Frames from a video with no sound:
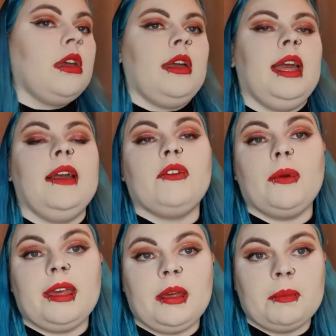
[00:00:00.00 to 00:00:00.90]
If you
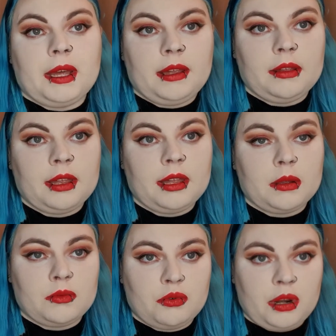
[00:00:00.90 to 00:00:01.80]
hear banging
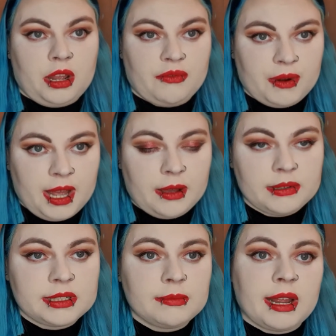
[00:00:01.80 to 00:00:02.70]
and running
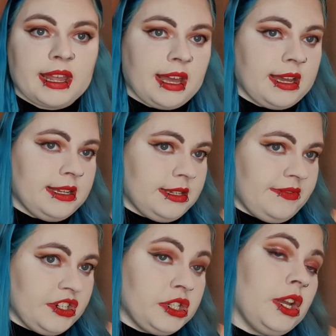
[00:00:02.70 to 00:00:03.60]
around, my cat is
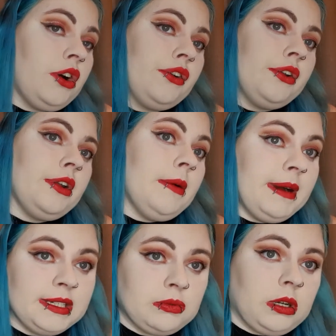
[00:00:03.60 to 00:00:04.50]
officially on a
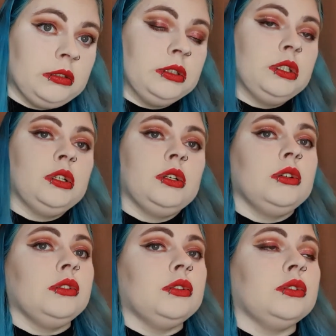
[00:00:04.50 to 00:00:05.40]
mad one,
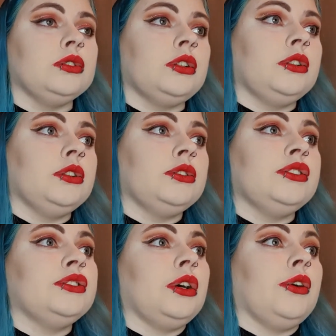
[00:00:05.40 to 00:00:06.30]

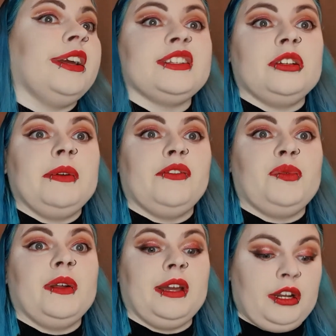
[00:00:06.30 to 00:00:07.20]
so he's going to be running
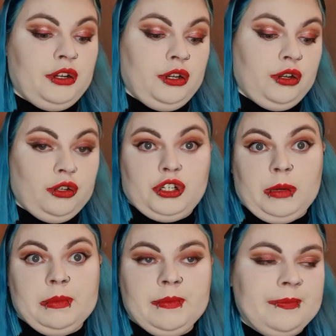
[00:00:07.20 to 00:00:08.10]
around like a nut
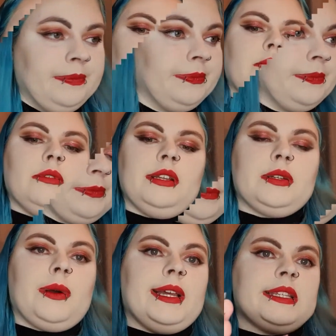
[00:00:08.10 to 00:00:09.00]
job. This one is
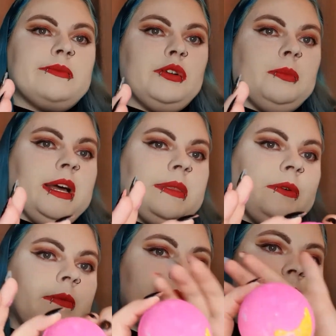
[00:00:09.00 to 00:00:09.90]
quite a small bath
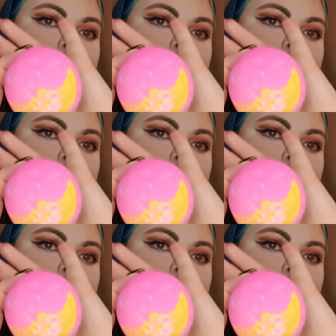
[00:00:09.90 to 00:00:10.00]
bomb.